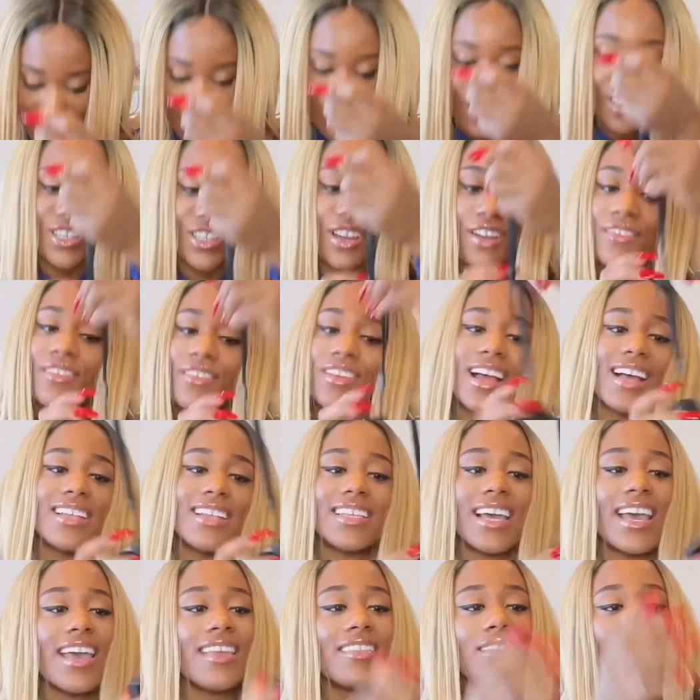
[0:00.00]
Sorry, you guys,
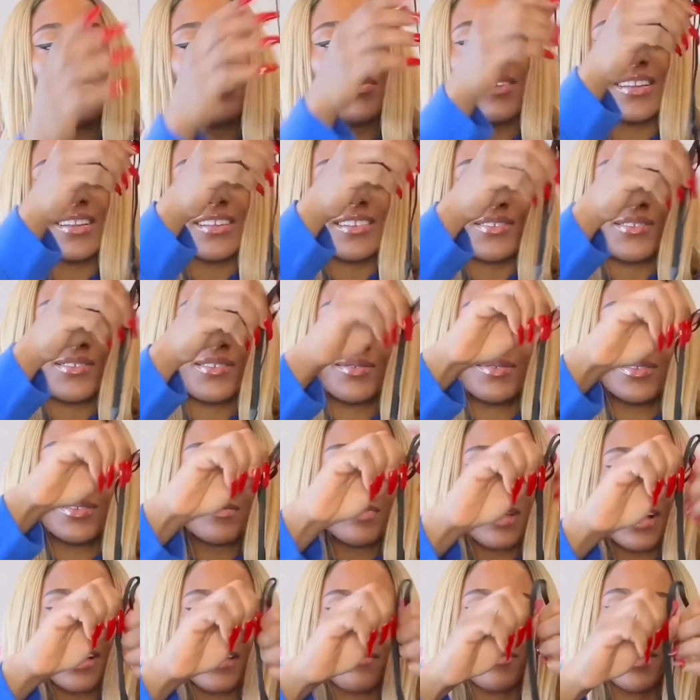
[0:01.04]
I had to put it on. It was
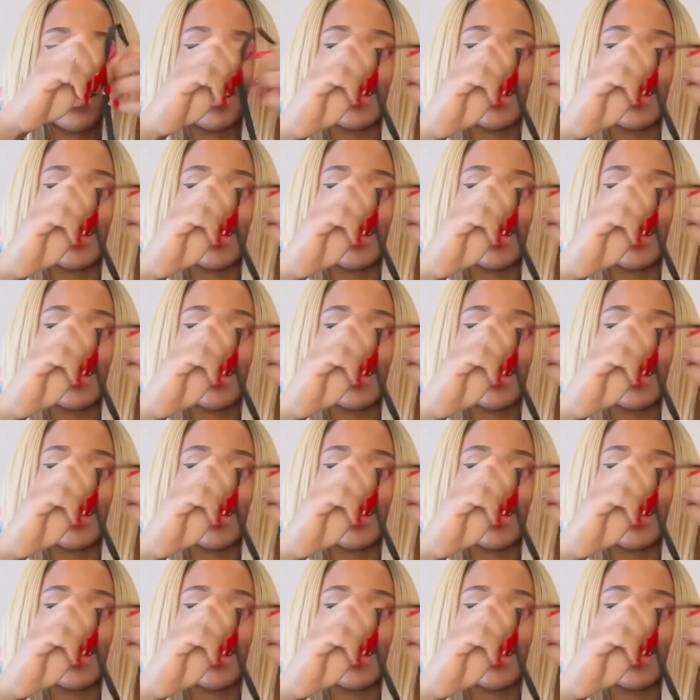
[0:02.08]
bugging me